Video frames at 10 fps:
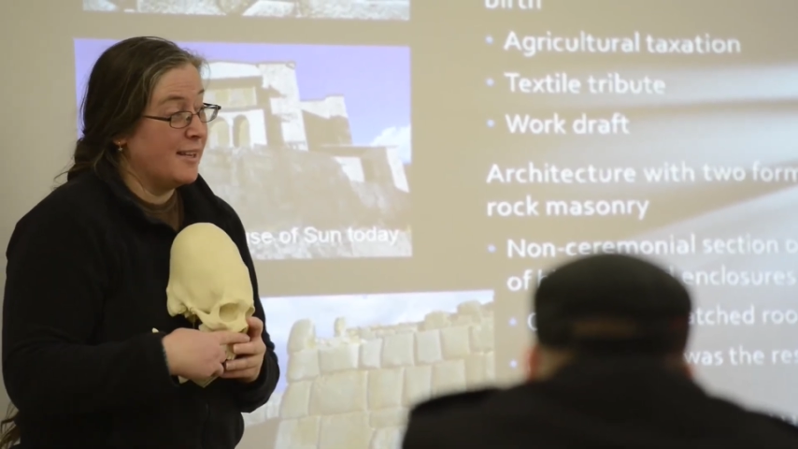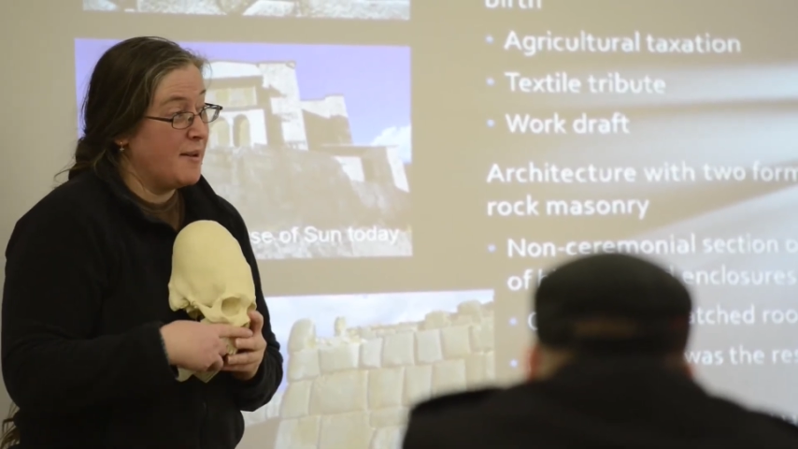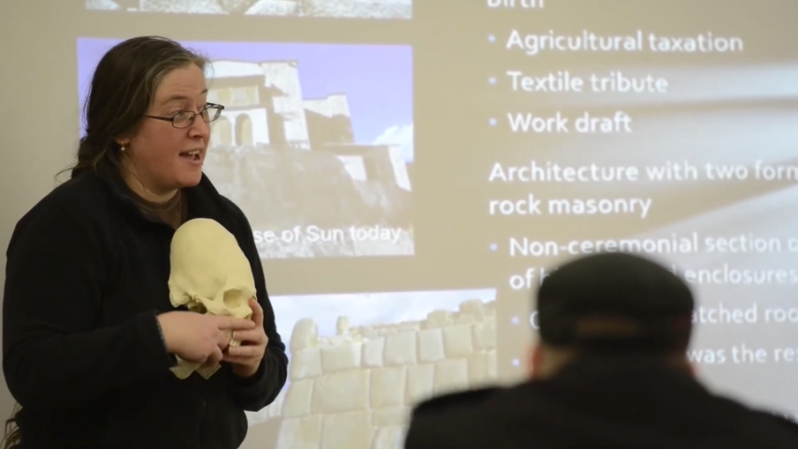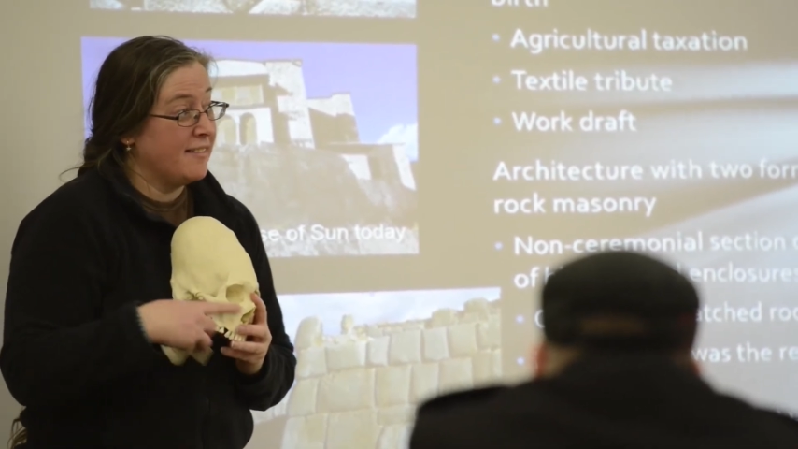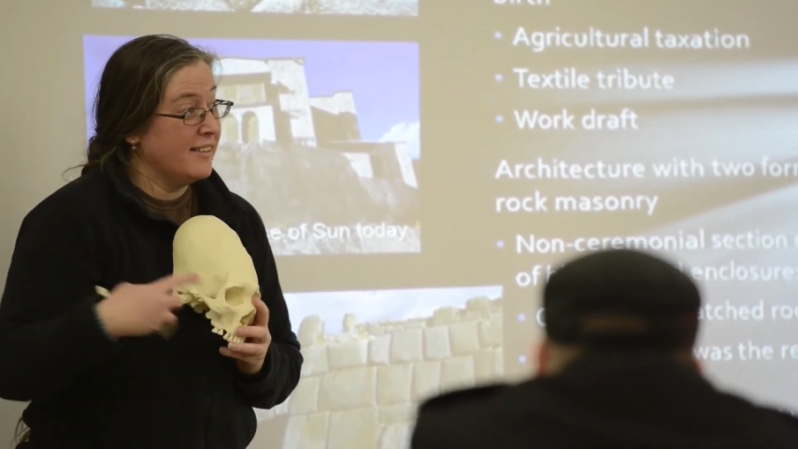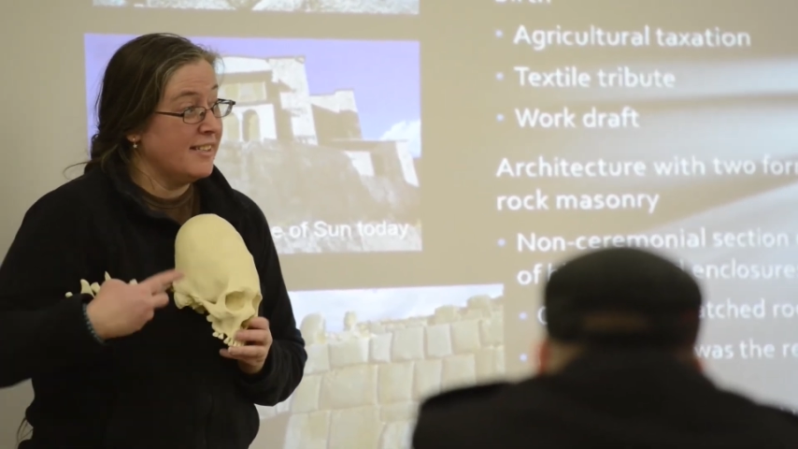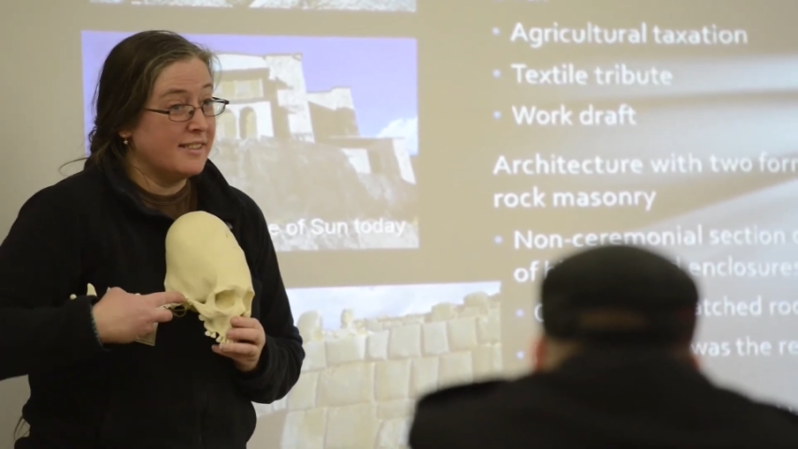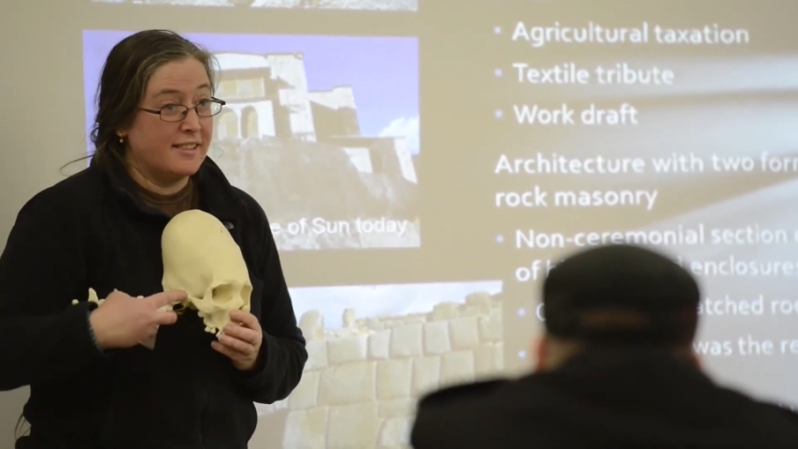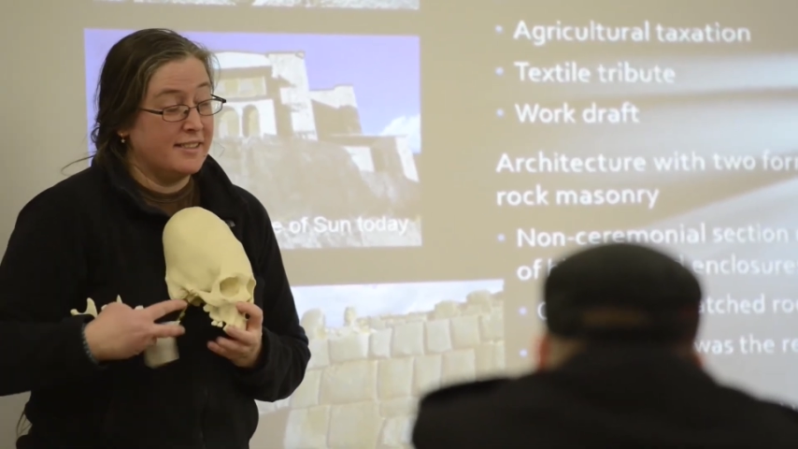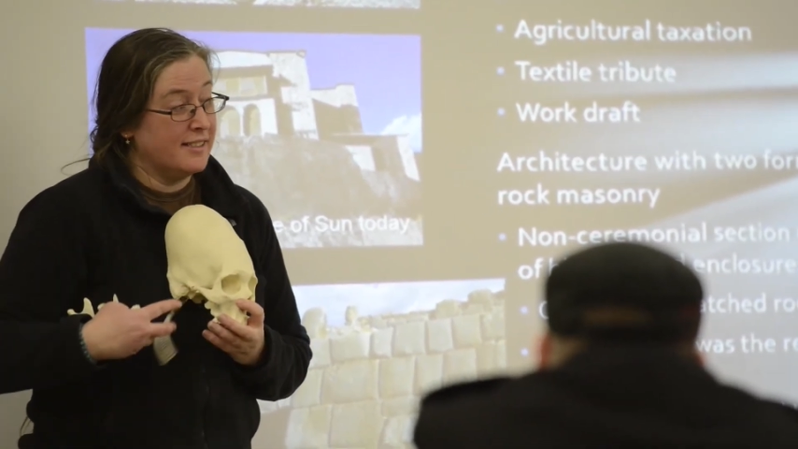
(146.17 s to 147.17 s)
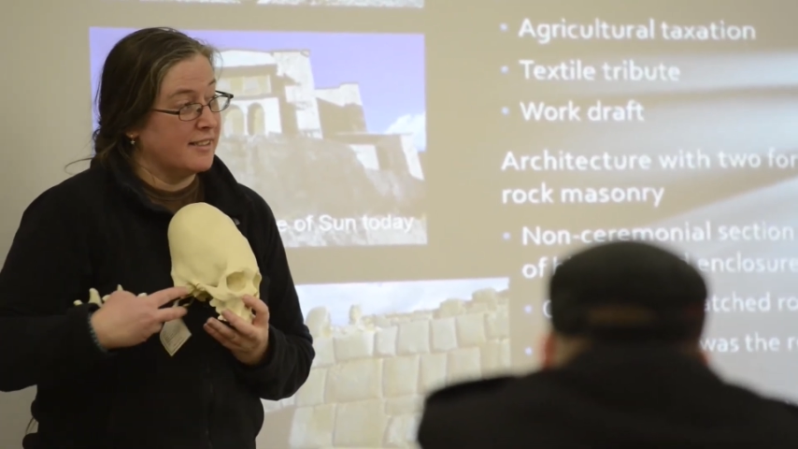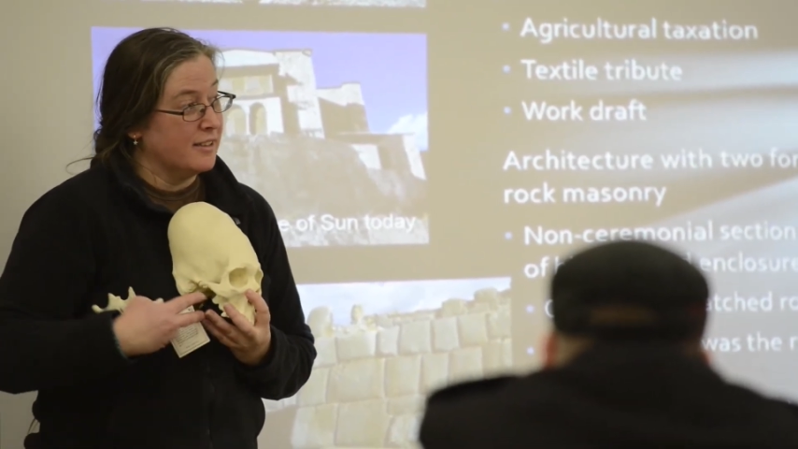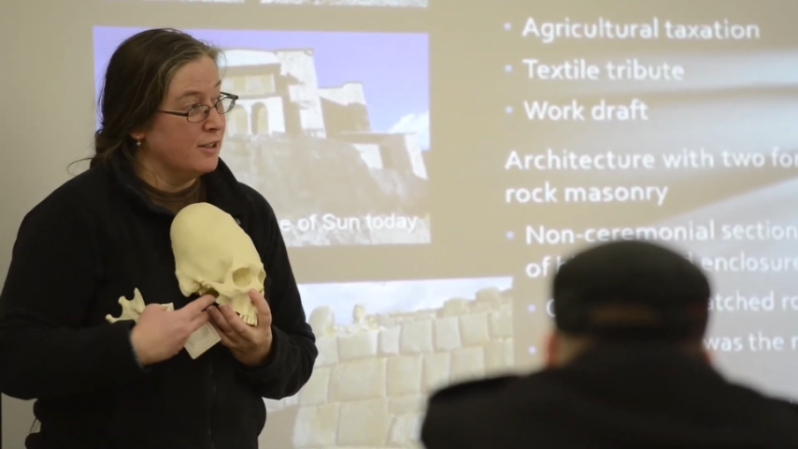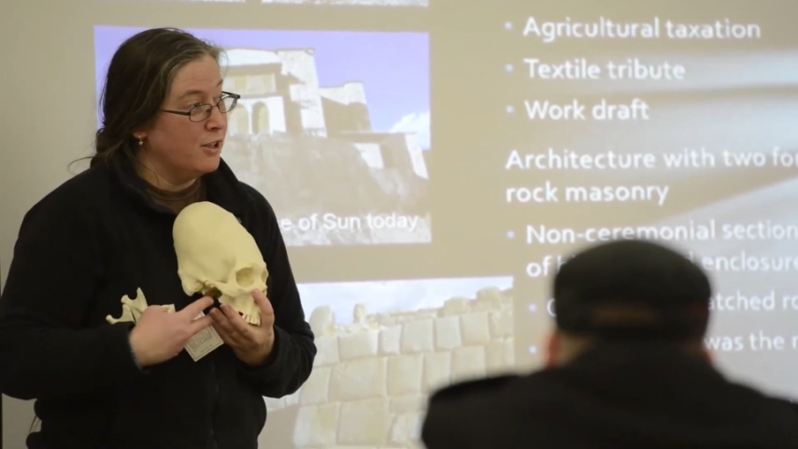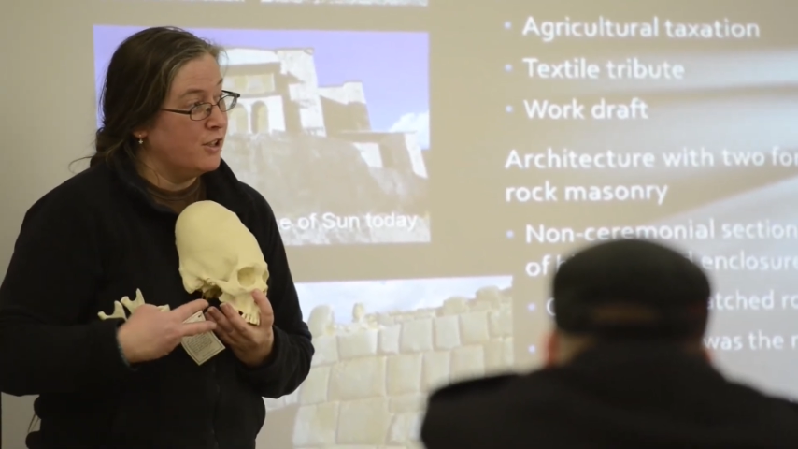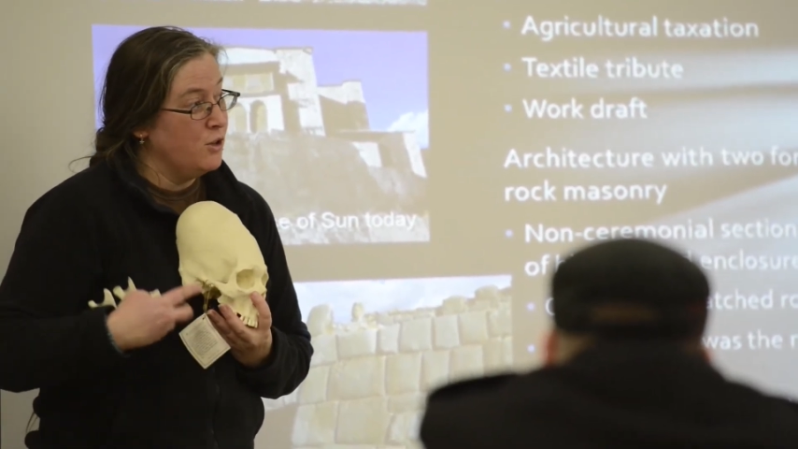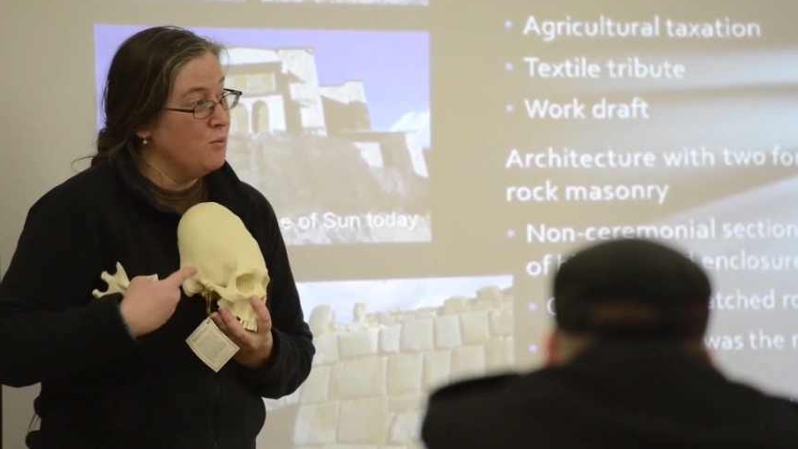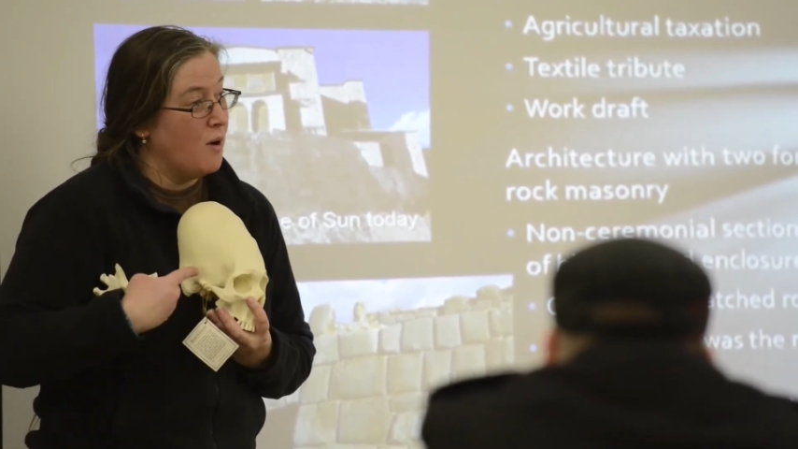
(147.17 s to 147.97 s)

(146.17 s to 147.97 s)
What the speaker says: I mean, this is the look you